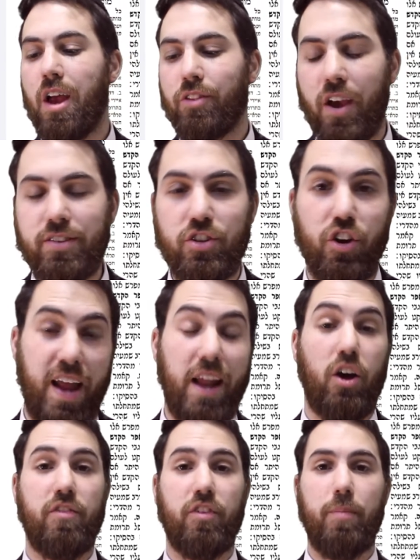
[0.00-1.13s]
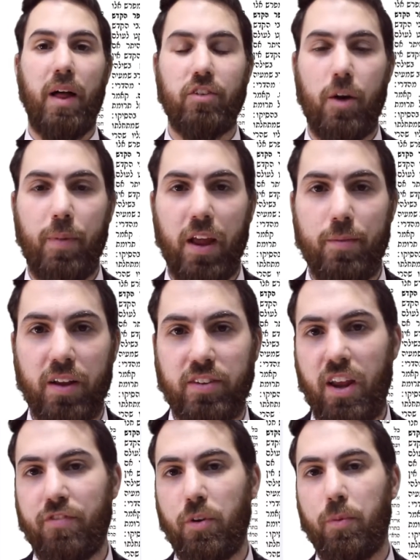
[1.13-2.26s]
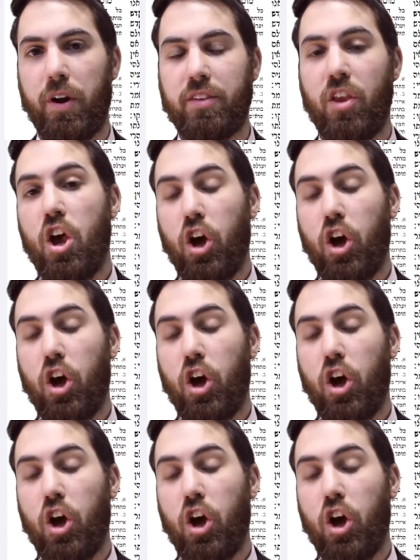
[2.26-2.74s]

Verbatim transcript: Nosar, you're not over and bal yirah bal and you have to burn it.